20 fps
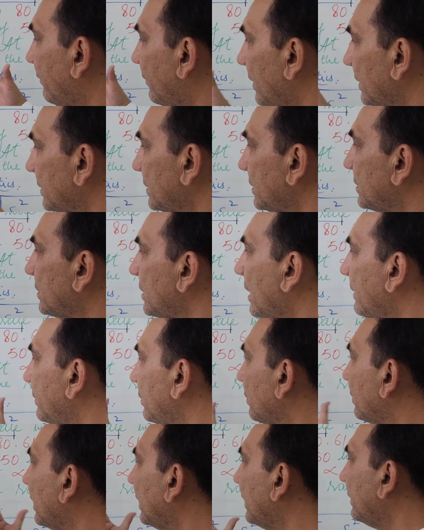first step
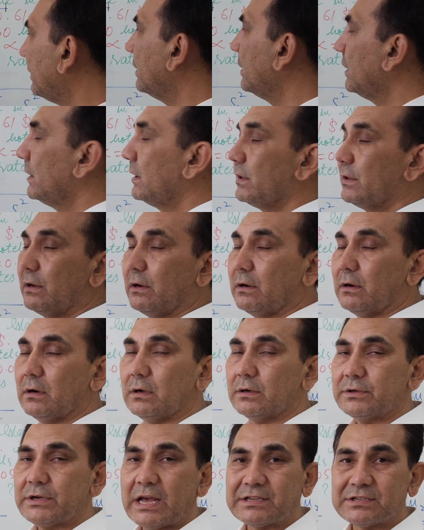you can
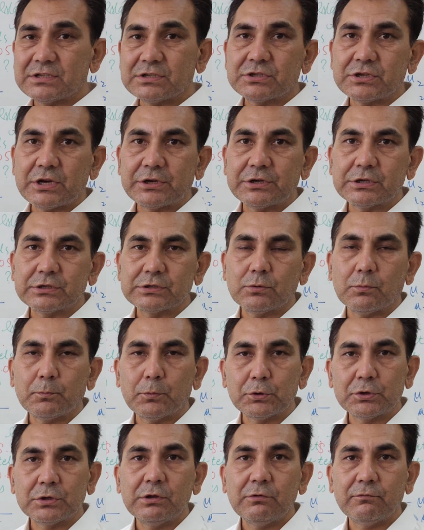test static, you
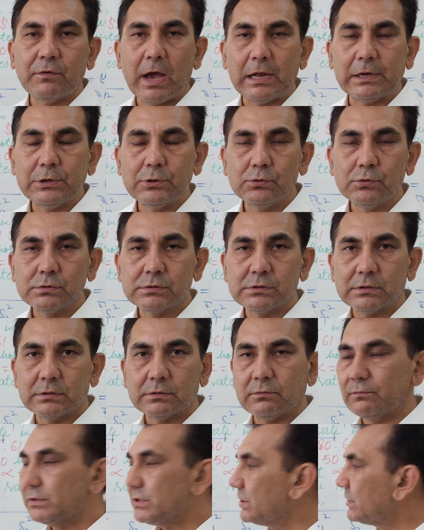put the values
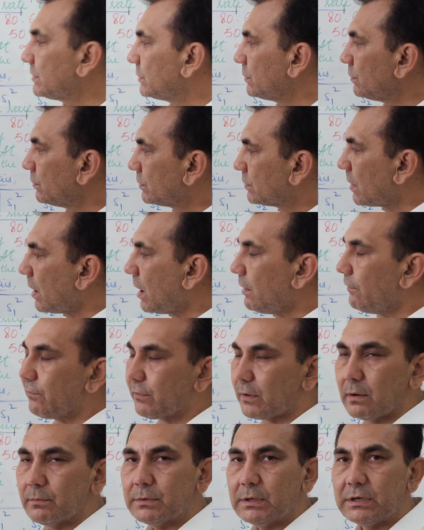which is you draw
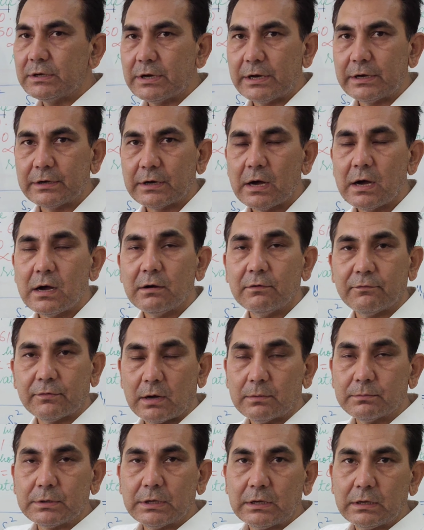from the data
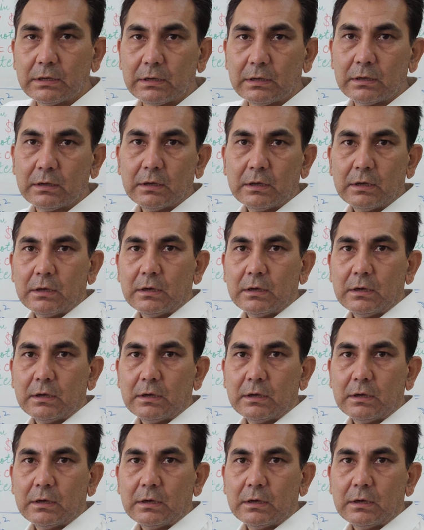from the